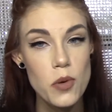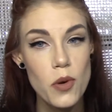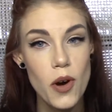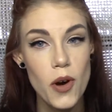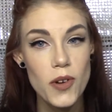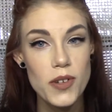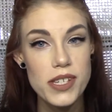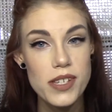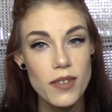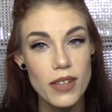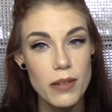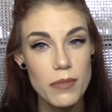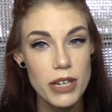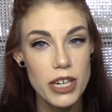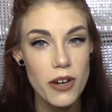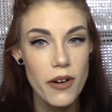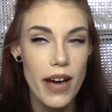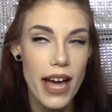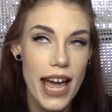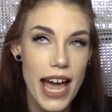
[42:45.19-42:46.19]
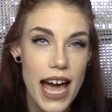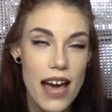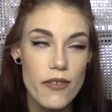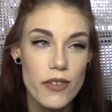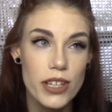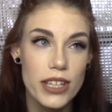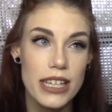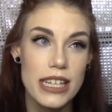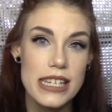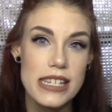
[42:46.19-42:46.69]
Also, let me know. I have
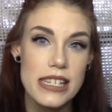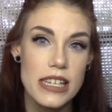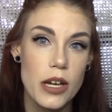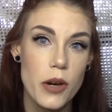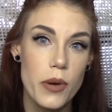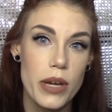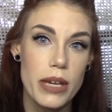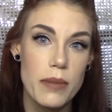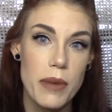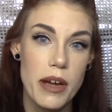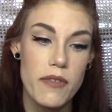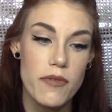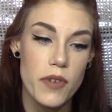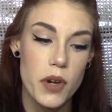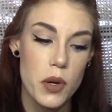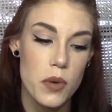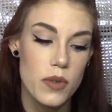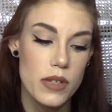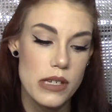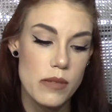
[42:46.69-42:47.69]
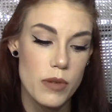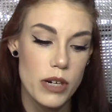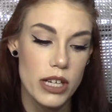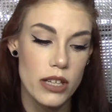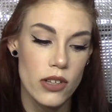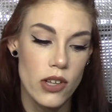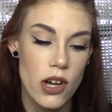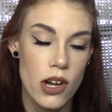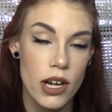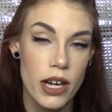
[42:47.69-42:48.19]
a list going in my phone that's pretty
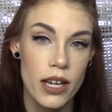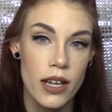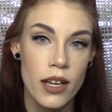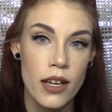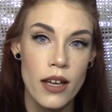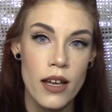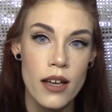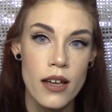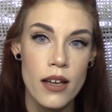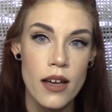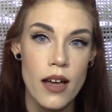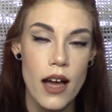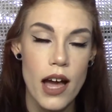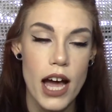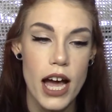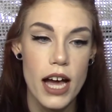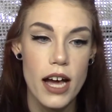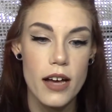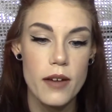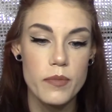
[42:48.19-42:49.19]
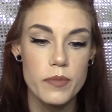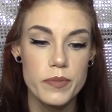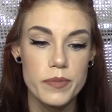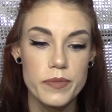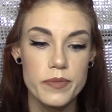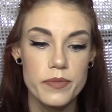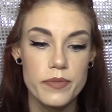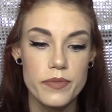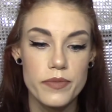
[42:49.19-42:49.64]
long. And